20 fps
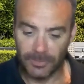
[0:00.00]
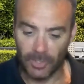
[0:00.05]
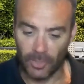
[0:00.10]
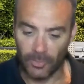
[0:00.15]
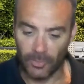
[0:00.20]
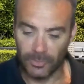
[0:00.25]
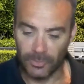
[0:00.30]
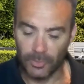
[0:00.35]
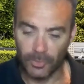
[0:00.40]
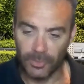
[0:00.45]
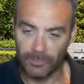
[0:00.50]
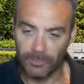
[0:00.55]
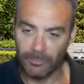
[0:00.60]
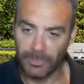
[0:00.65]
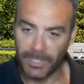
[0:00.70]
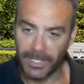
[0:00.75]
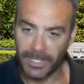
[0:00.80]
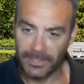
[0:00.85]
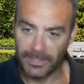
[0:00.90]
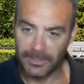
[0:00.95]
So I was looking at
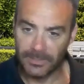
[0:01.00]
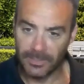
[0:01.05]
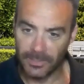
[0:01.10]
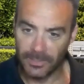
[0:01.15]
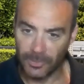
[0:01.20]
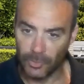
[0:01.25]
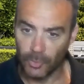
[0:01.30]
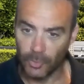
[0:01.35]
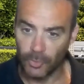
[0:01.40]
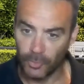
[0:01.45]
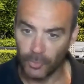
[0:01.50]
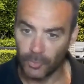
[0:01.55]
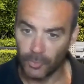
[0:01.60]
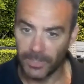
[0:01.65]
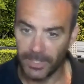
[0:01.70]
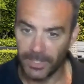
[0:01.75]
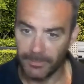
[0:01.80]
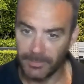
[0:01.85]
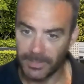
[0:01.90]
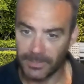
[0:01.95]
plants that are looking good
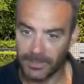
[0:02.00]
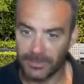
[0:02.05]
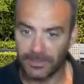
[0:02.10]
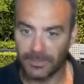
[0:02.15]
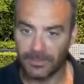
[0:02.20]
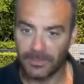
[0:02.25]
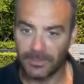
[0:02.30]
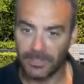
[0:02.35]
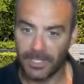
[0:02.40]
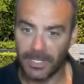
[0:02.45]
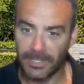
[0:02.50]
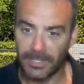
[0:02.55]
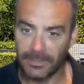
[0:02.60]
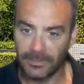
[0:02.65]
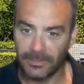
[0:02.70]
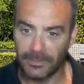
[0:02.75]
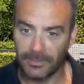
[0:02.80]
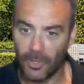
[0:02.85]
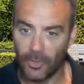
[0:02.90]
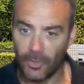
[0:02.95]
then because it's hard
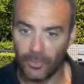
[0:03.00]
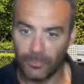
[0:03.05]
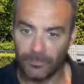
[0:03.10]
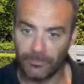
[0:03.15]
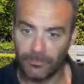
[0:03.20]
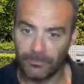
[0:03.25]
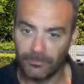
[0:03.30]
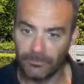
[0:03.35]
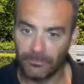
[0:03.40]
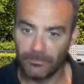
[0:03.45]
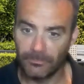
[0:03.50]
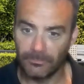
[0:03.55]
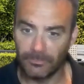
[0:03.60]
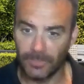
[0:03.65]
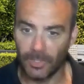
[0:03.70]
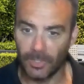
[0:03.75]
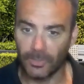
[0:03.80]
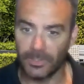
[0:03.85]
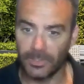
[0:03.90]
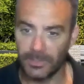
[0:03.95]
to know.
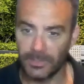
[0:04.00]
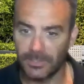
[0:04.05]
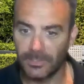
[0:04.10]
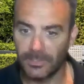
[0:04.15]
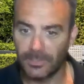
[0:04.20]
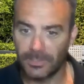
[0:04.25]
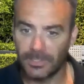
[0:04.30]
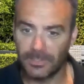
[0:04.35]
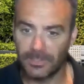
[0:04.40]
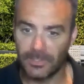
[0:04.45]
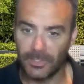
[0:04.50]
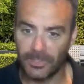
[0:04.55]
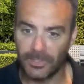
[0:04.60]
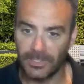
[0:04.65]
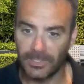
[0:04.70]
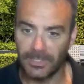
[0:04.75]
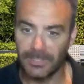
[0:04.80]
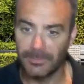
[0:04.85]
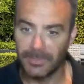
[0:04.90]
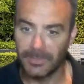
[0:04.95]
Like there's only
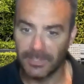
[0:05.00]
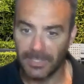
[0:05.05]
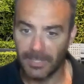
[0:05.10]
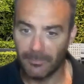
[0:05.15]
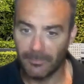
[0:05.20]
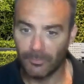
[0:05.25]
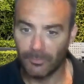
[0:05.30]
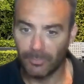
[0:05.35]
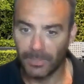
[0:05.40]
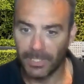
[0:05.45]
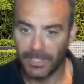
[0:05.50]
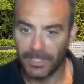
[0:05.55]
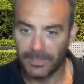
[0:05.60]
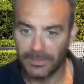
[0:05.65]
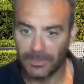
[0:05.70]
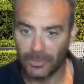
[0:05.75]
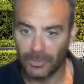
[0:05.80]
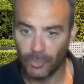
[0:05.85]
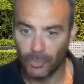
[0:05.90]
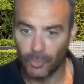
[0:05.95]
a limited number of
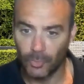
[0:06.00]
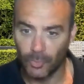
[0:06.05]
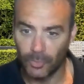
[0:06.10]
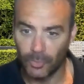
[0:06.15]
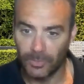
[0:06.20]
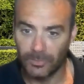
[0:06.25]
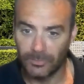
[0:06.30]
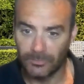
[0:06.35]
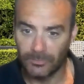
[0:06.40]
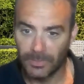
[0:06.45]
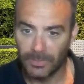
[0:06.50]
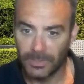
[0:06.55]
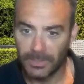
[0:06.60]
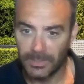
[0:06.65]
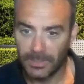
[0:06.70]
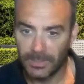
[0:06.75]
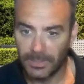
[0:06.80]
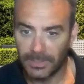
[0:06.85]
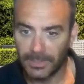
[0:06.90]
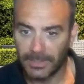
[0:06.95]
plants that look good
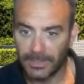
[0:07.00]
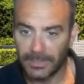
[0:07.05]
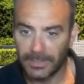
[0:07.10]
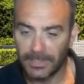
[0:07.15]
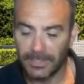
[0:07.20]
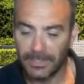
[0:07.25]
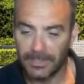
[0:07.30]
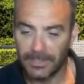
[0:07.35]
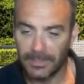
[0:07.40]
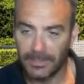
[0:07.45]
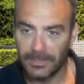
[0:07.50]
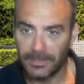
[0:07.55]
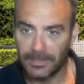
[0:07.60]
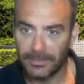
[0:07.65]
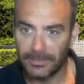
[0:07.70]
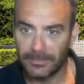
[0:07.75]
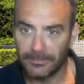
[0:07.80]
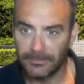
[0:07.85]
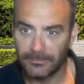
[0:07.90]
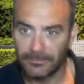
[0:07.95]
in
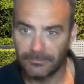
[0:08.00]
the